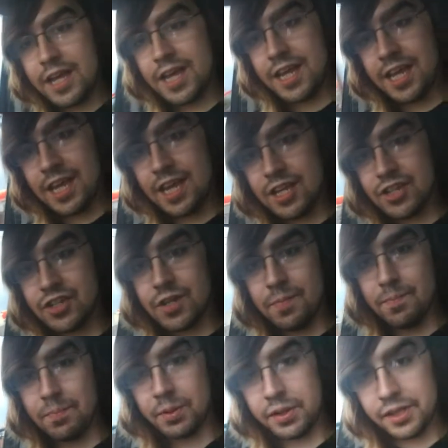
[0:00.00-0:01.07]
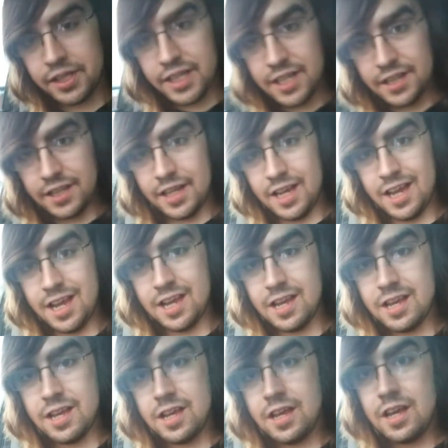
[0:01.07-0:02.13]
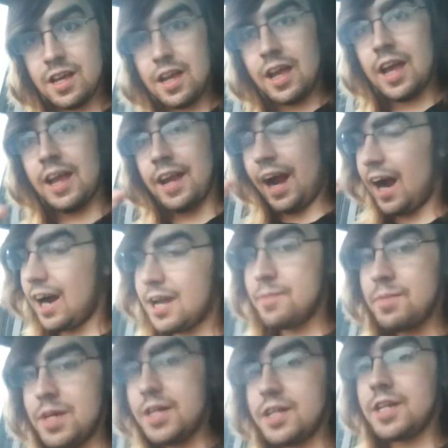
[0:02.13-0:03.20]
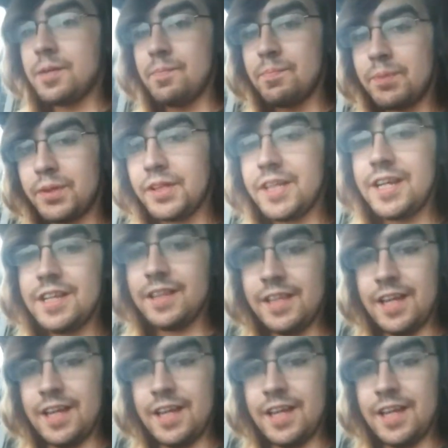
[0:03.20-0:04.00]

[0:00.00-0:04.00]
he is completely, and I mean completely,